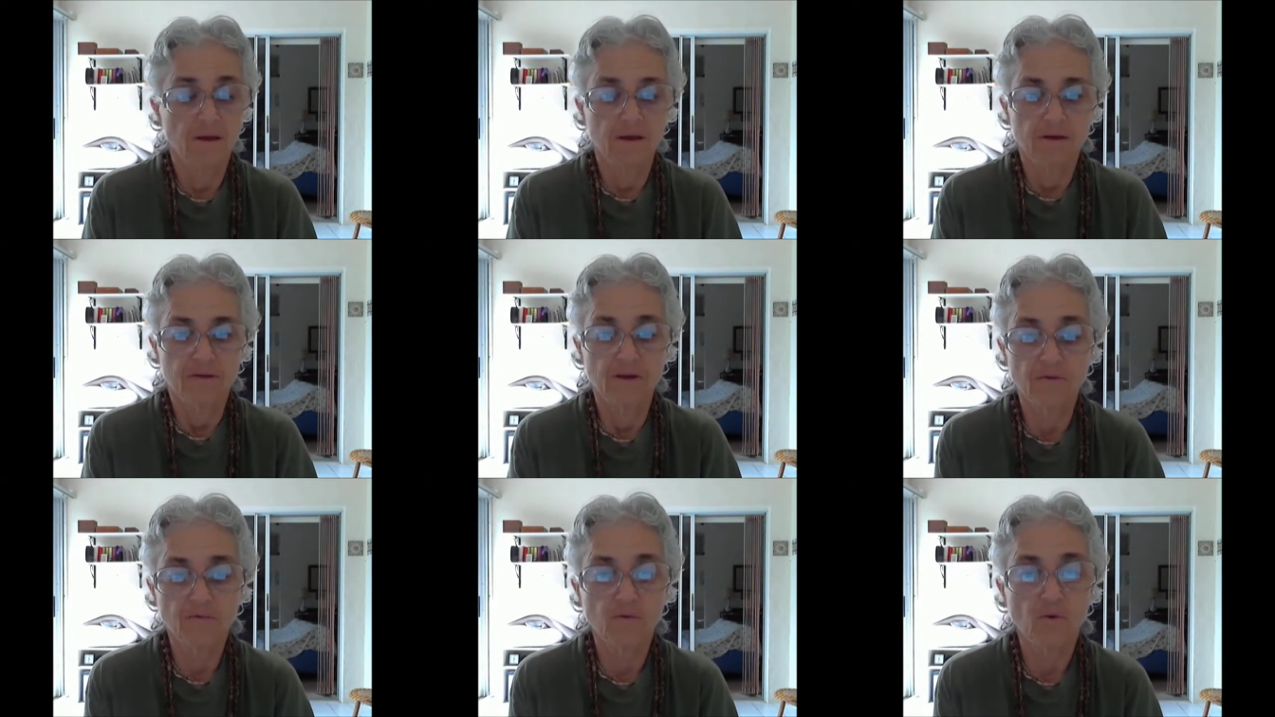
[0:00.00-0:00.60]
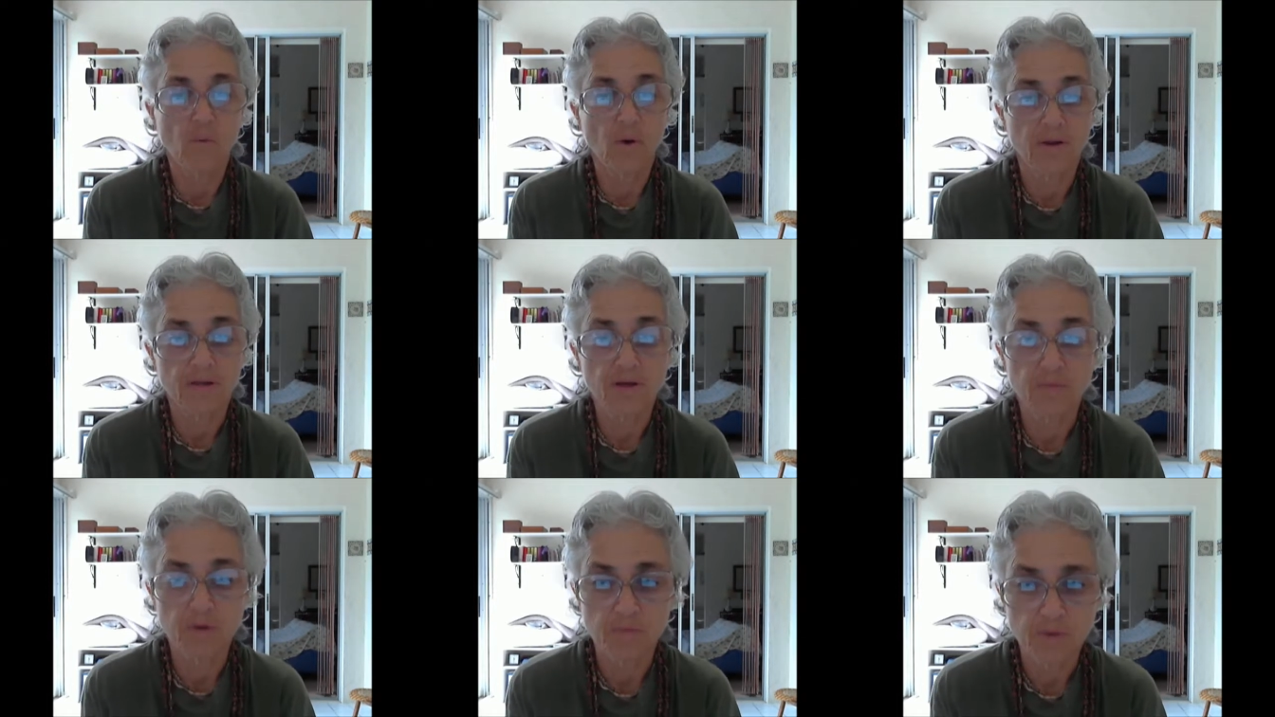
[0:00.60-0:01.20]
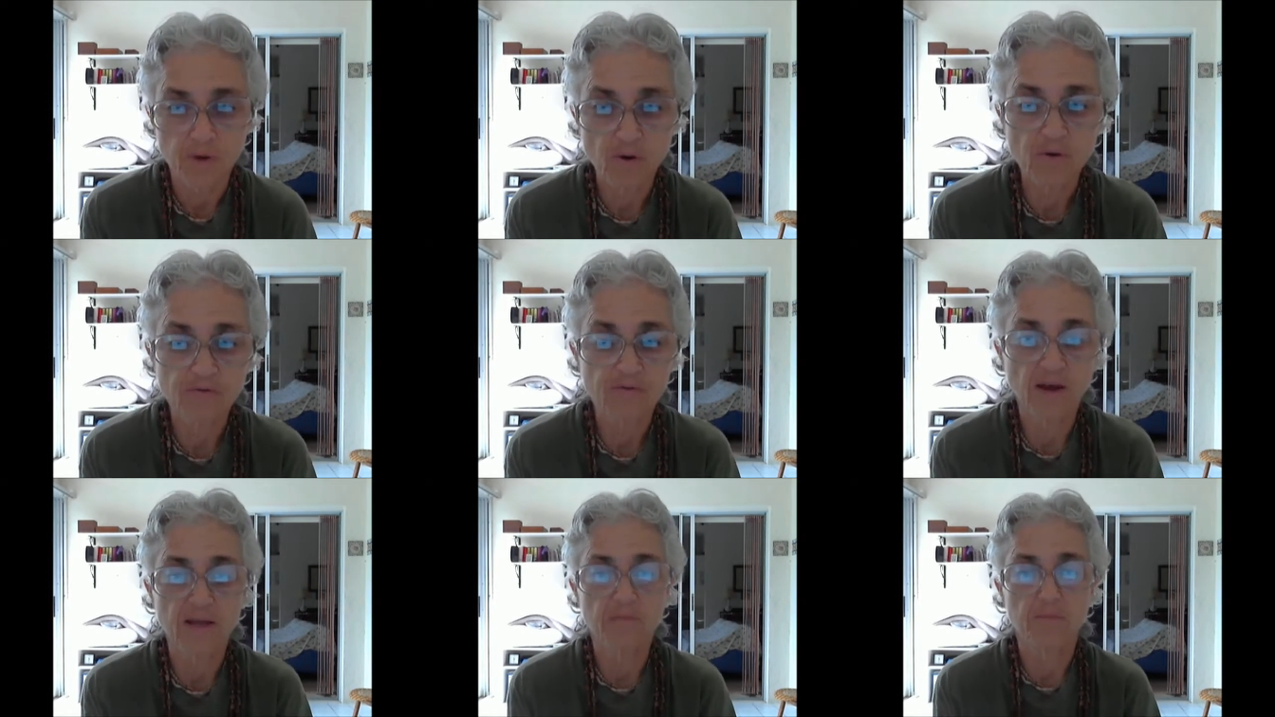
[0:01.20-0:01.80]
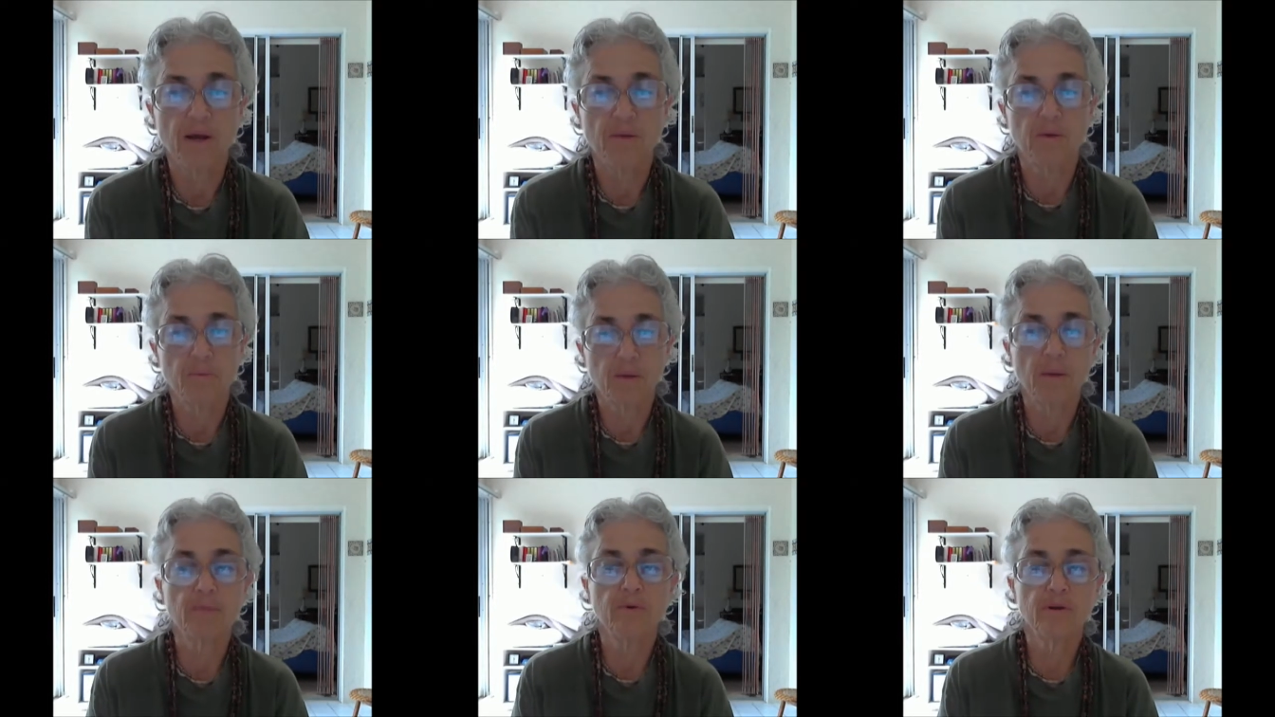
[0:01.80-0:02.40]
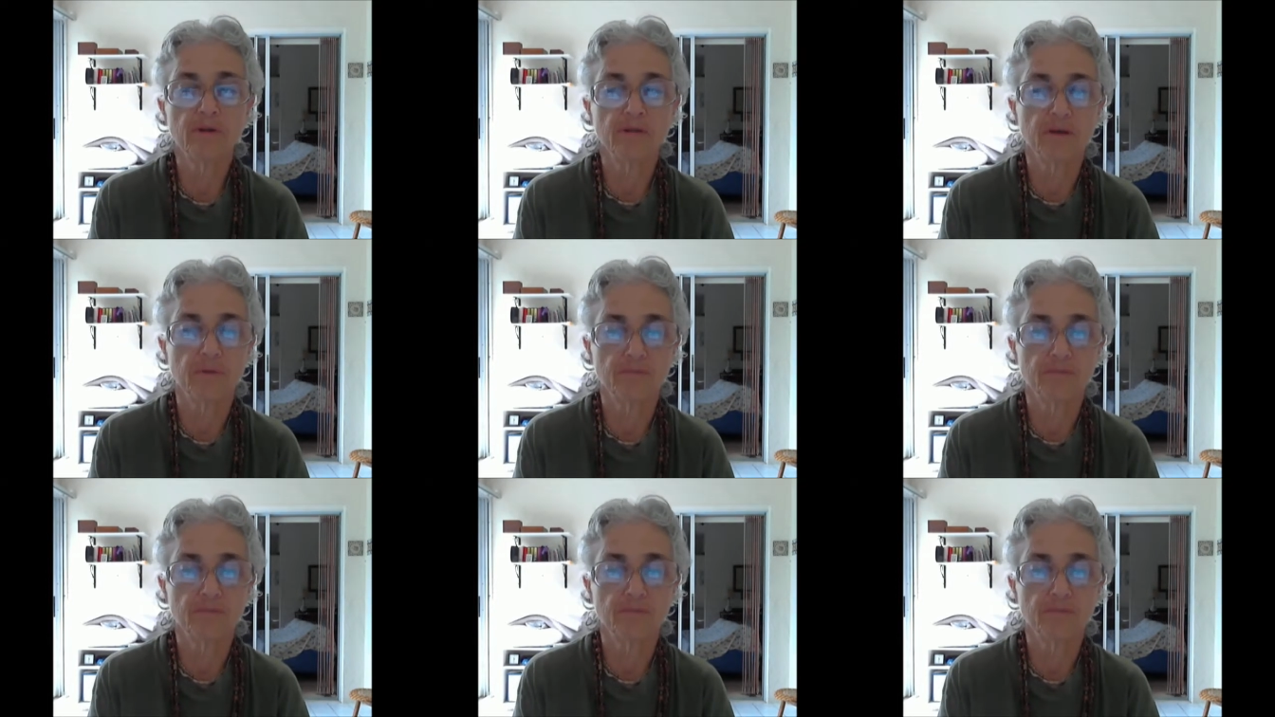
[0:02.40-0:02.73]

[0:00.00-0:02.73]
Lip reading: Therefore, one can be purified by remembering them,